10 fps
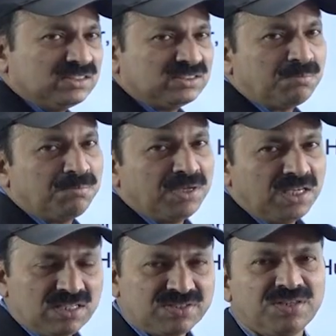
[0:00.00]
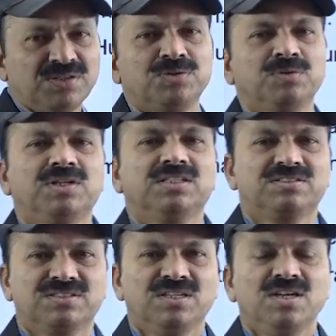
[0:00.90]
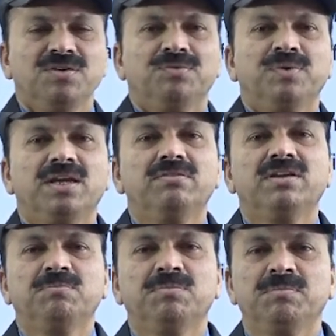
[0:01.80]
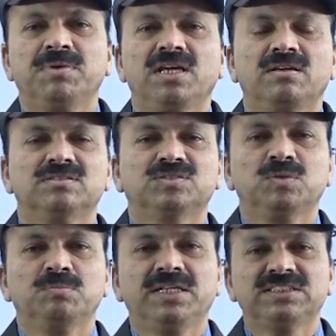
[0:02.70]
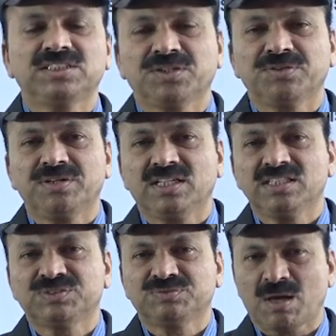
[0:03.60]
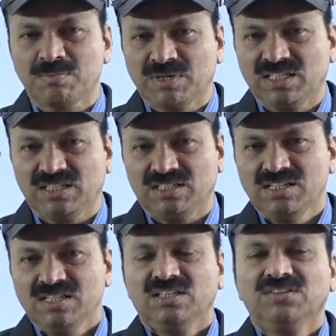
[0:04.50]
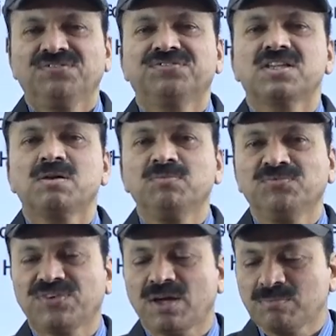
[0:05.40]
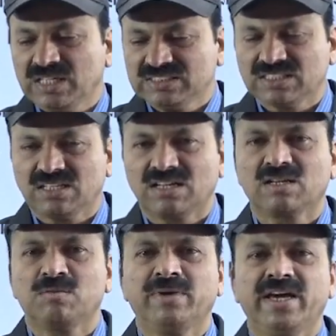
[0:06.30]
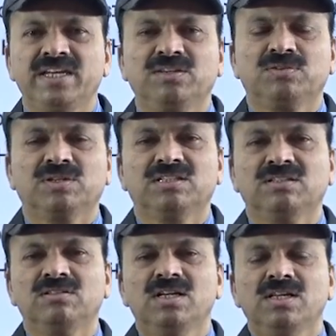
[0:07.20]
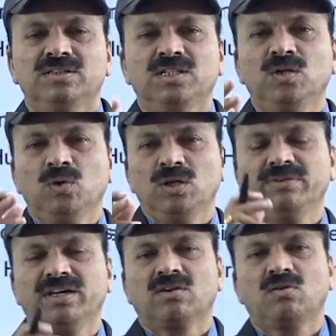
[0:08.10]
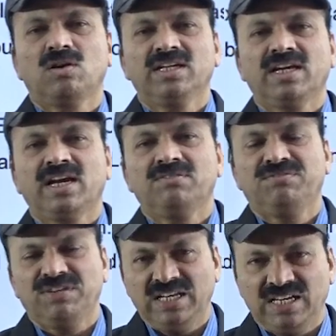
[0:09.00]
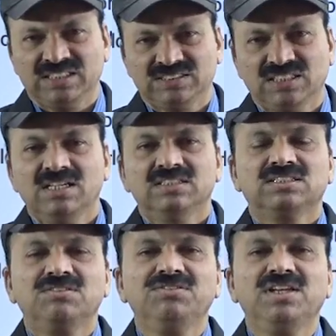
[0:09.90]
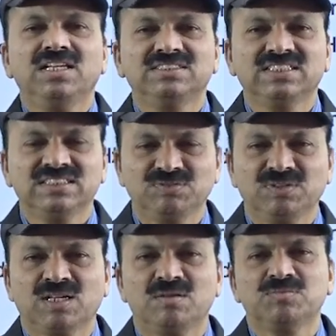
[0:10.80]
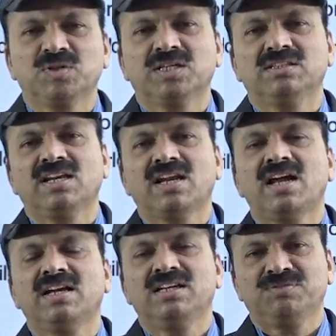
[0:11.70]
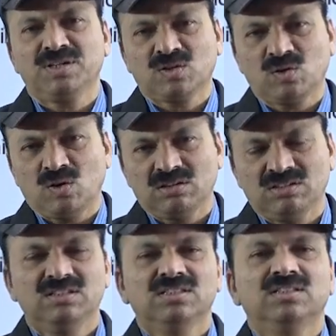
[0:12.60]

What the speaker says: is the basic unit. Wherever it may be. So basic unit is family. If some families are combining together, then only we are calling it village. Some villages will come together and it will call,